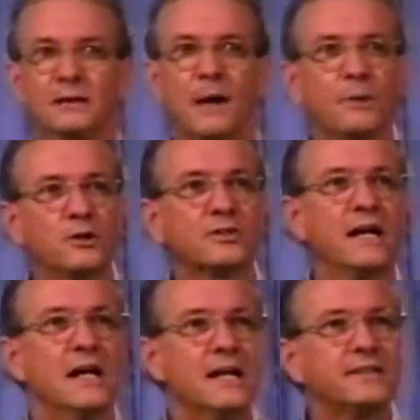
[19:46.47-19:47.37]
a person
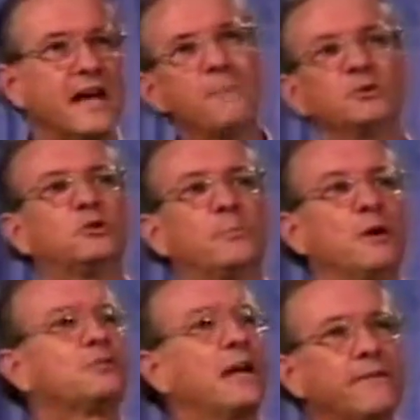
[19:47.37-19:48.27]
that is able to
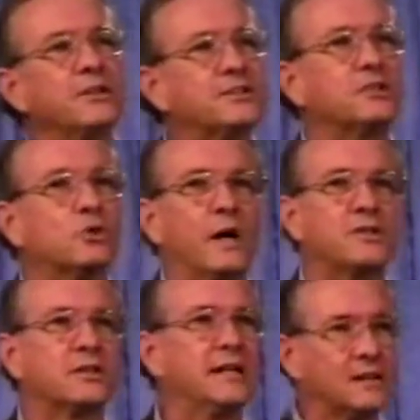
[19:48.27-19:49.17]
approach every
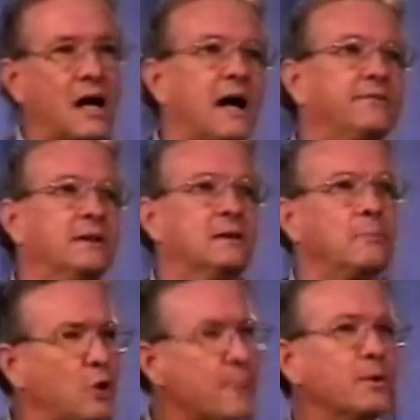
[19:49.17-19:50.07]
situation in life
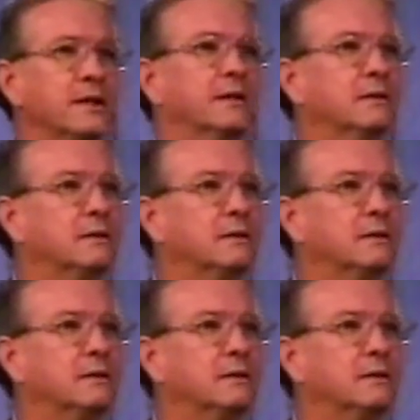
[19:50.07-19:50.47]
properly.